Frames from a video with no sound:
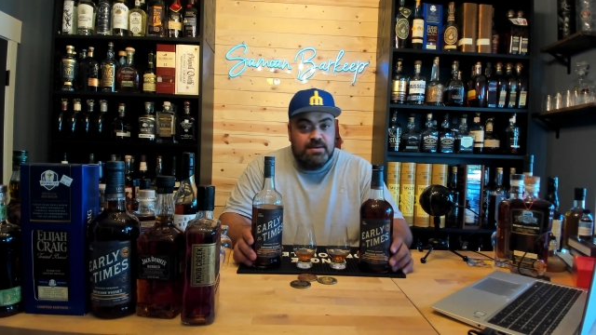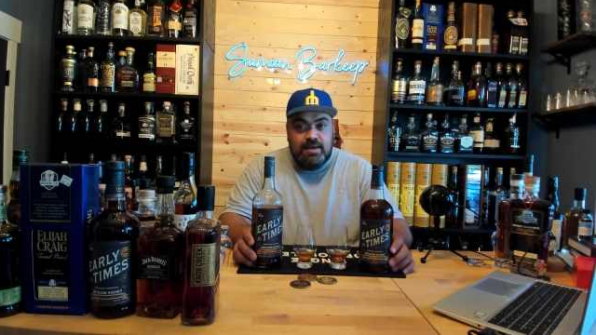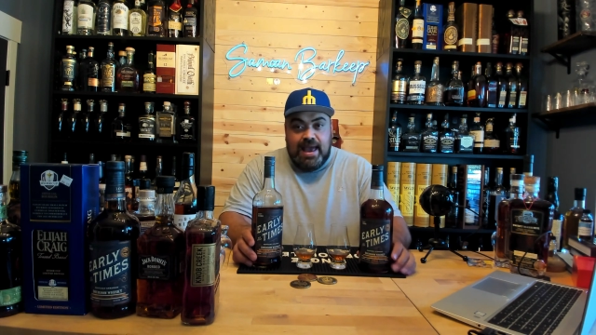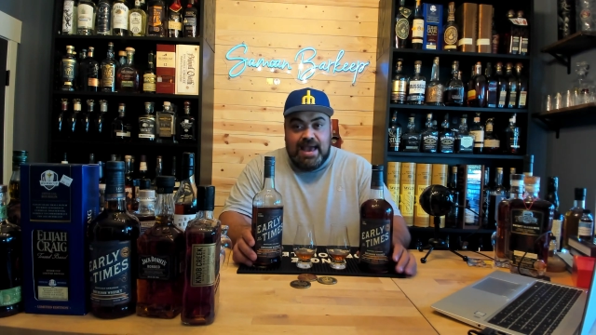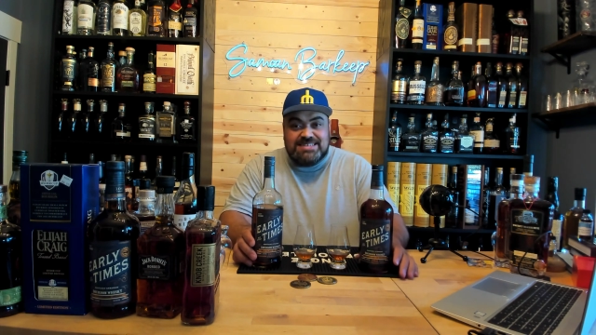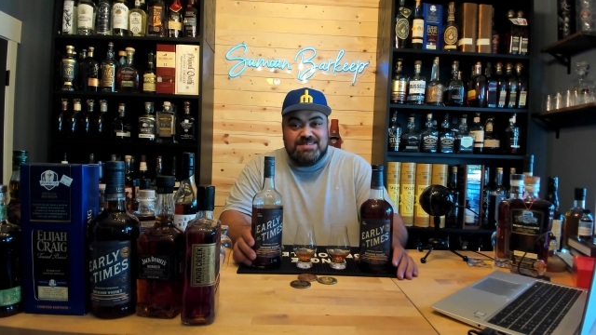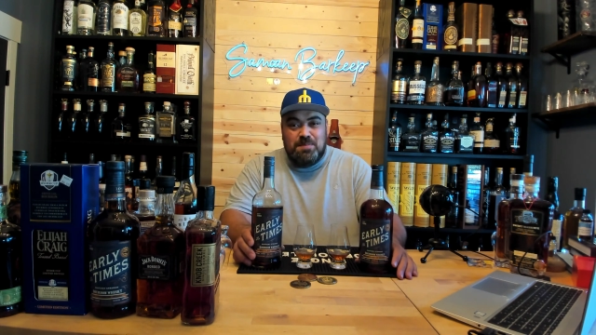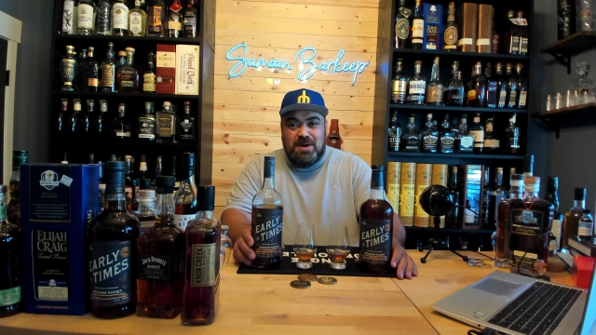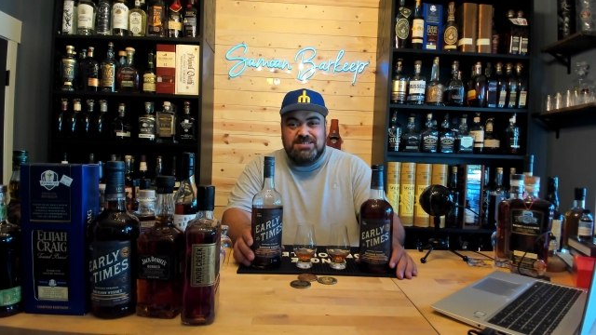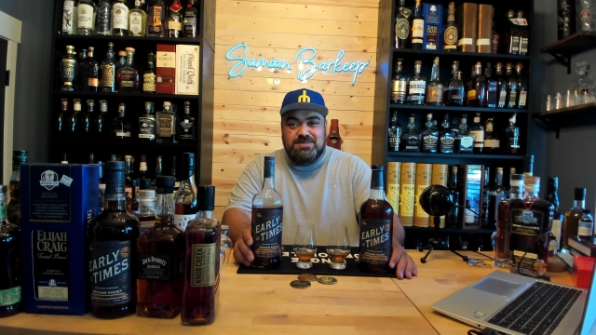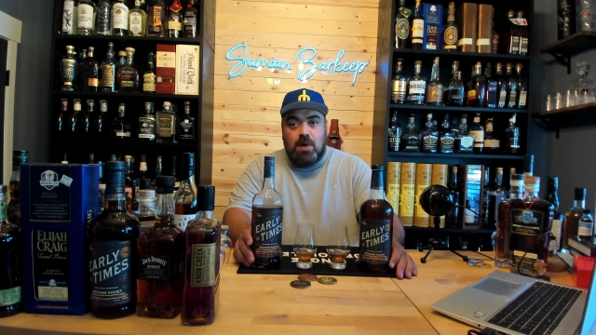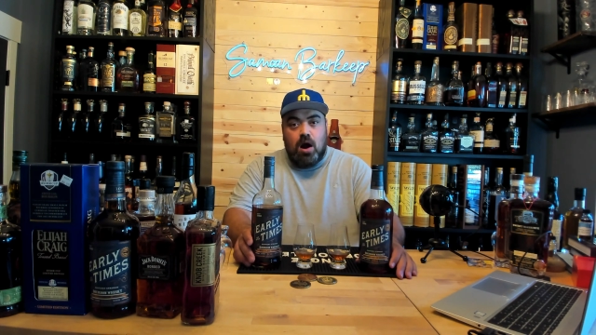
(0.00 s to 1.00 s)
Ask him about
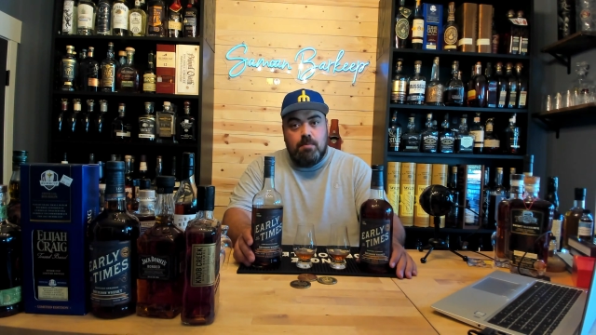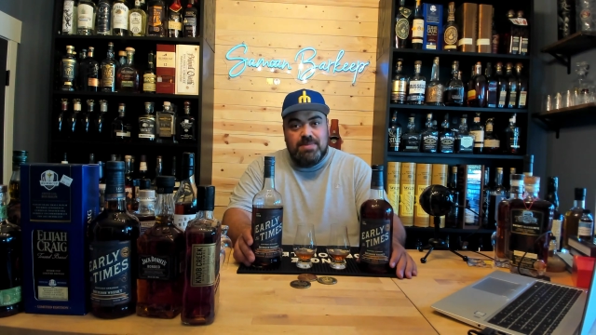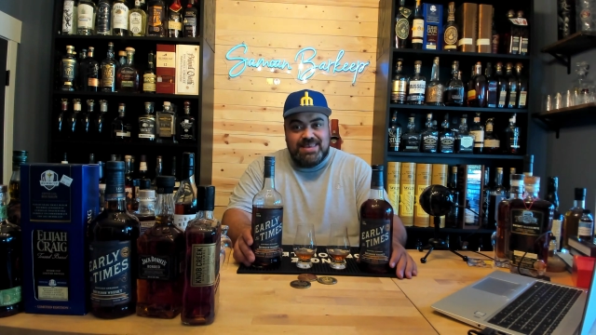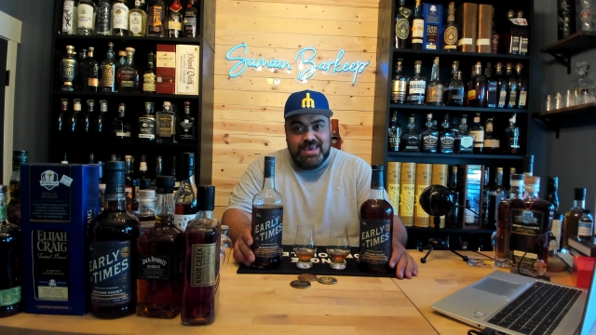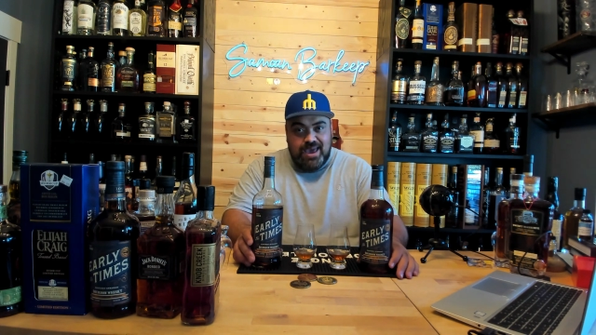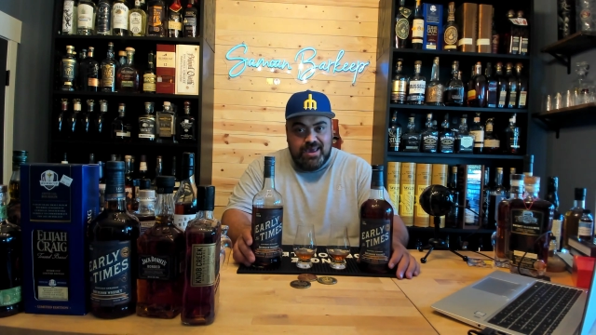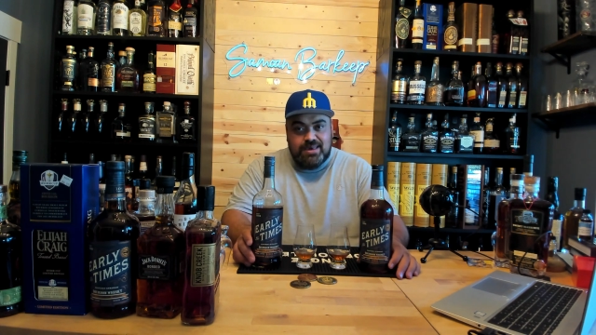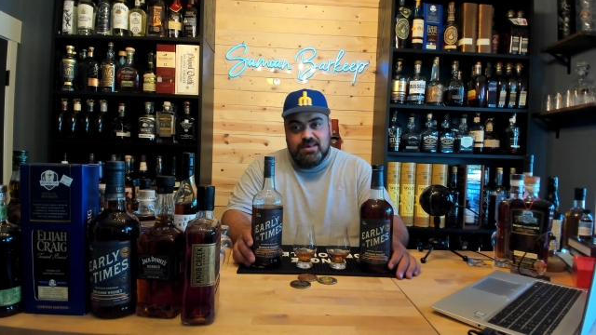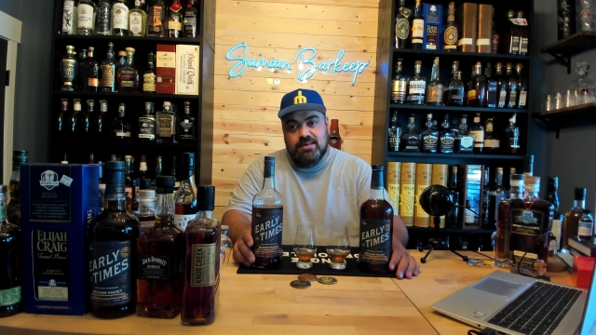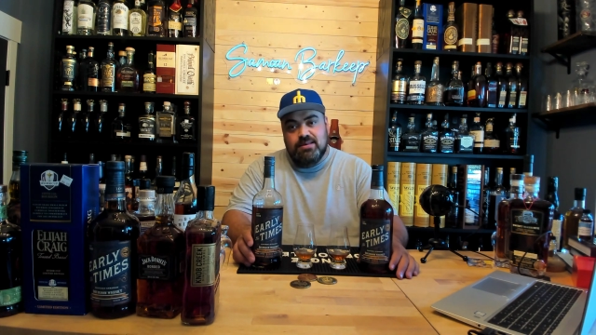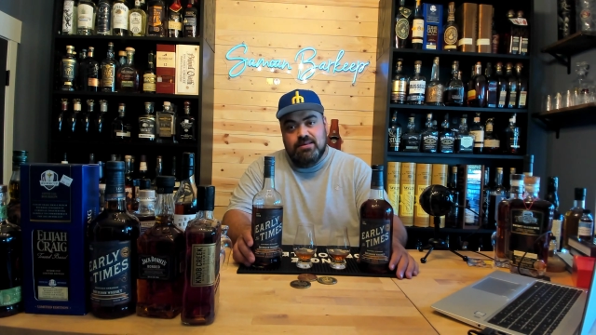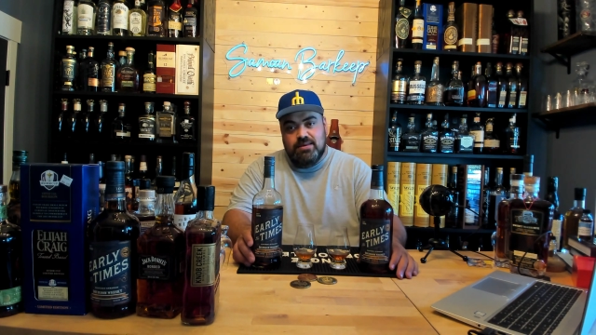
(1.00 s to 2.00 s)
some Armagnac,
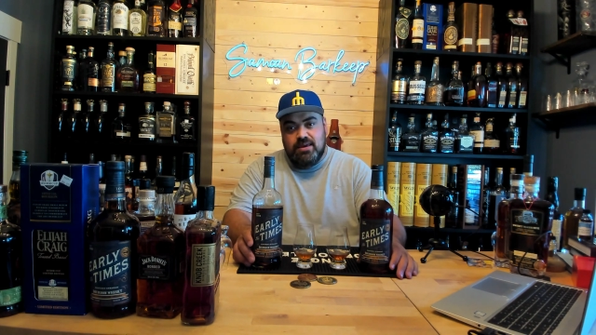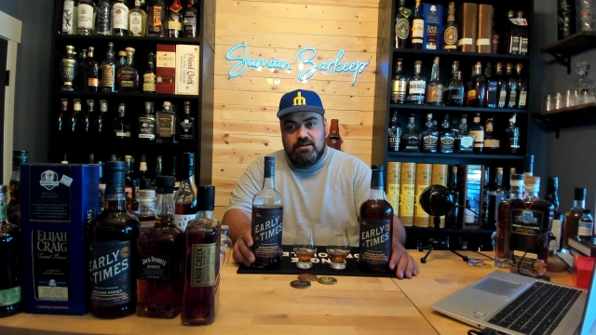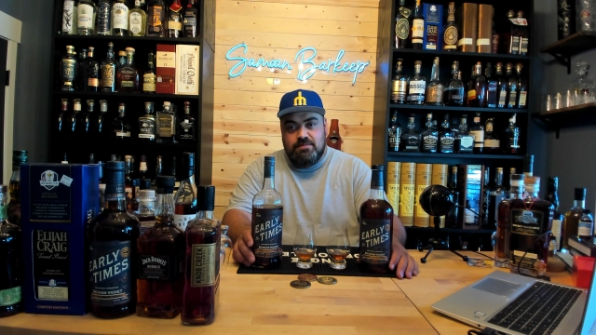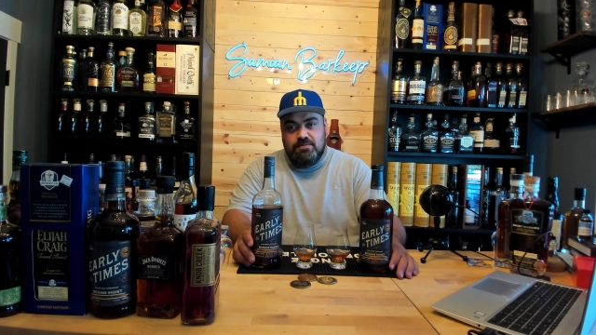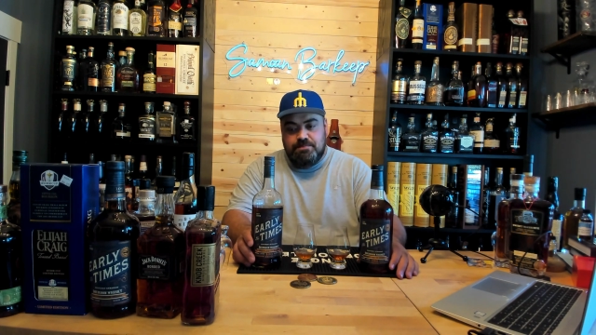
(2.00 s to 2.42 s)
you know,